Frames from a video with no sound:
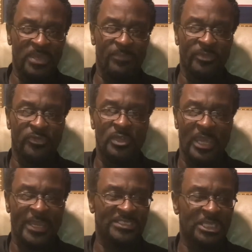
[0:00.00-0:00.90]
people,
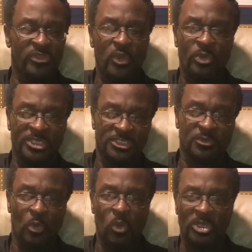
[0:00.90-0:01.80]
like I said, throw
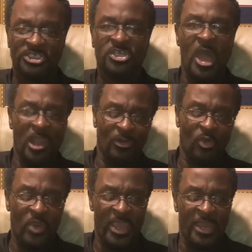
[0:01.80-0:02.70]
the word scholar
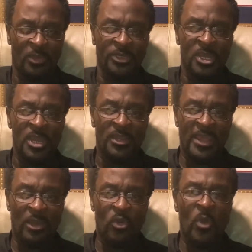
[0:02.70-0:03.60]
around.
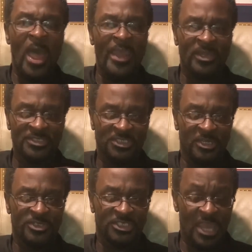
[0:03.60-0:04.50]
Now, who I
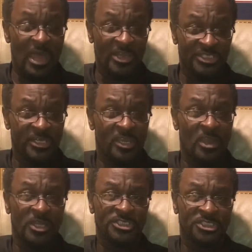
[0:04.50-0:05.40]
consider scholars in the
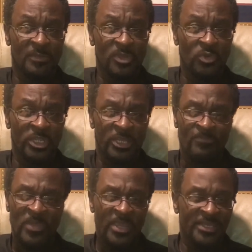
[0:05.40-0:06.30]
conscious community
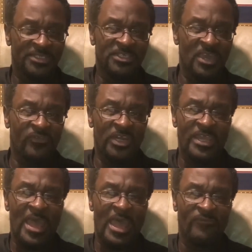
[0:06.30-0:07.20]
is
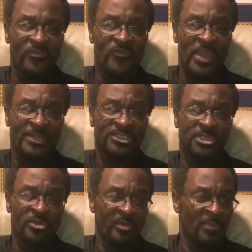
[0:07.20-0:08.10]
definitely Ivan Van
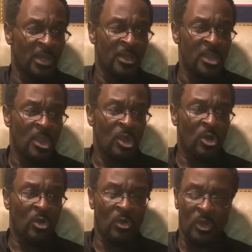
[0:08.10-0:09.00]
Sertima.
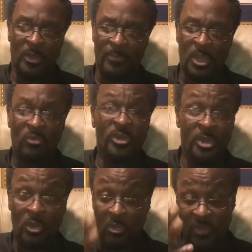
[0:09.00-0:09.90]

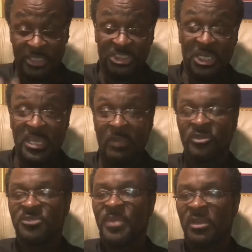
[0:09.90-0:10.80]
Renoga Rashidi, I
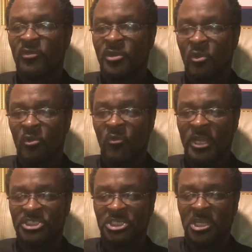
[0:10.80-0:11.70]
respect Renoga
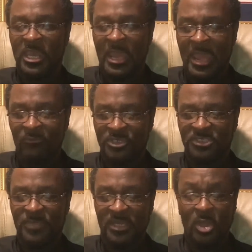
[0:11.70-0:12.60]
Rashidi. I
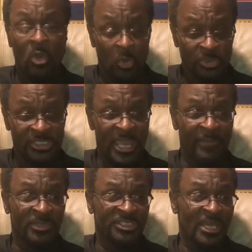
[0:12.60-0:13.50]
respect the old
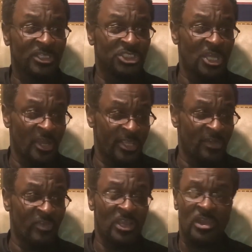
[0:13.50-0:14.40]
timers, Dr. John
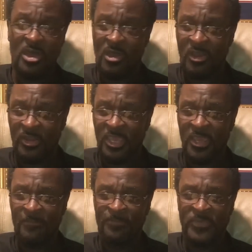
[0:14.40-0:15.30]
Henry Clark,
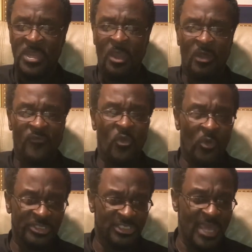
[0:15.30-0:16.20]
and of
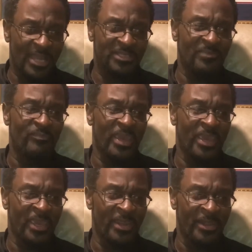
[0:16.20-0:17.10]
course Dr.
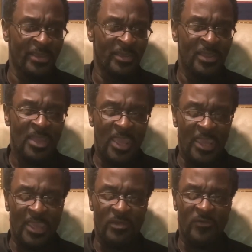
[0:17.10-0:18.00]
Ben
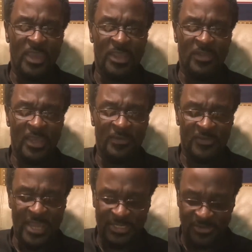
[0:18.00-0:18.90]
and
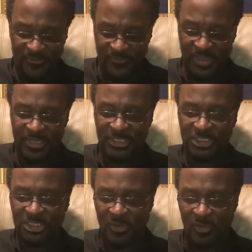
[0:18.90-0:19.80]
Dr.
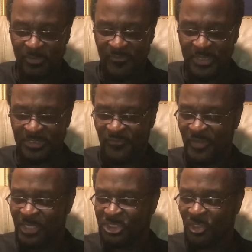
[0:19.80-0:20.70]
Finch, Professor
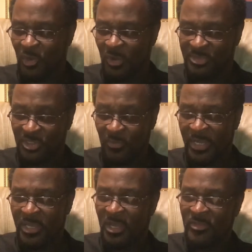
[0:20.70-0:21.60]
Finch, so
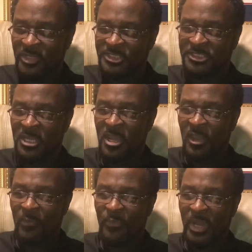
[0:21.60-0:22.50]
many others.
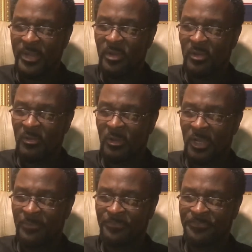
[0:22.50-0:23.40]
But
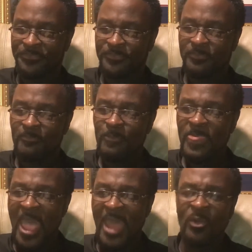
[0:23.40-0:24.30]

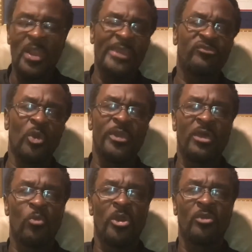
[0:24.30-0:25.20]
I don't like throwing
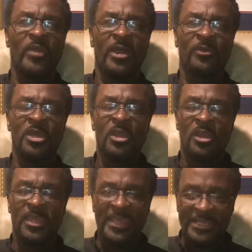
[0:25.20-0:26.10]
that word around
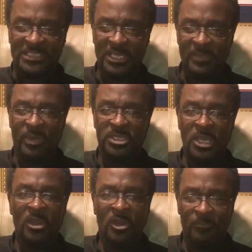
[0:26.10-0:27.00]
easily. But
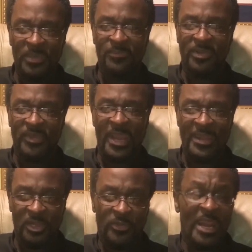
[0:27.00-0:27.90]
younger people that
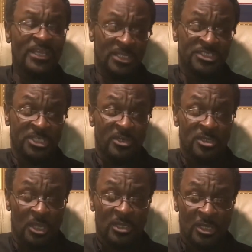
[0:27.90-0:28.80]
I know that I
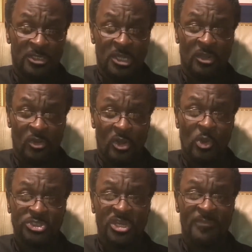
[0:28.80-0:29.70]
consider a little younger or
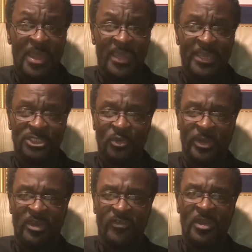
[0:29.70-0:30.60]
closer to my age or
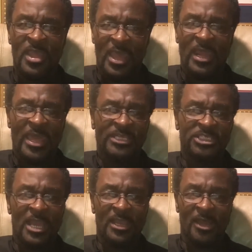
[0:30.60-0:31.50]
whatever, I like
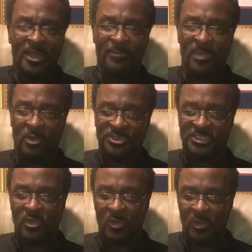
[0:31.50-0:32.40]
Shaka
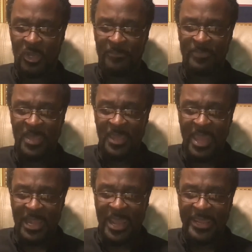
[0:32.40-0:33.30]
Utmost.
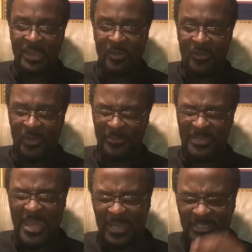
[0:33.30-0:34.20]
I like
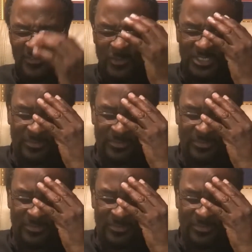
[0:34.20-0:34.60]
Dr.